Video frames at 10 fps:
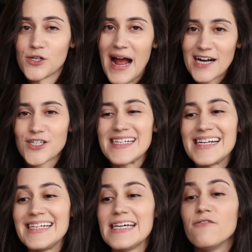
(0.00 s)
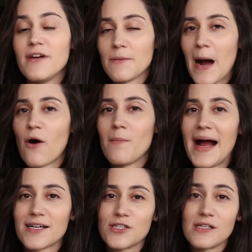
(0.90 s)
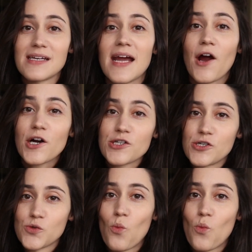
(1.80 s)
You're actually giving power back to the characters